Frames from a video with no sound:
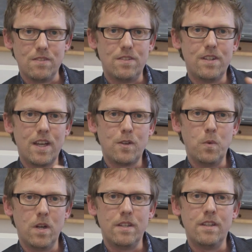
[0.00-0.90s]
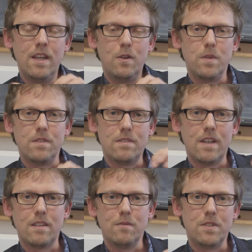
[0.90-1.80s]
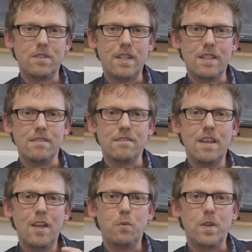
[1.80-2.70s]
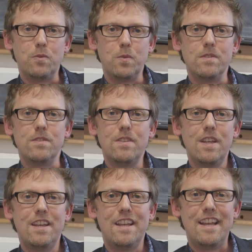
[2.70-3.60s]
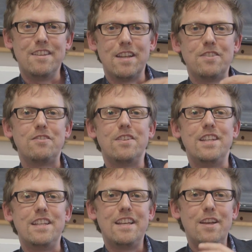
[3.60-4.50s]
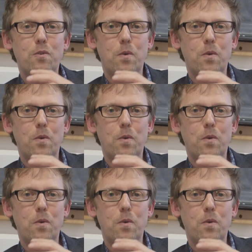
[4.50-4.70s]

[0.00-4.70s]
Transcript: So Dirac 1 was a set of machines which was essentially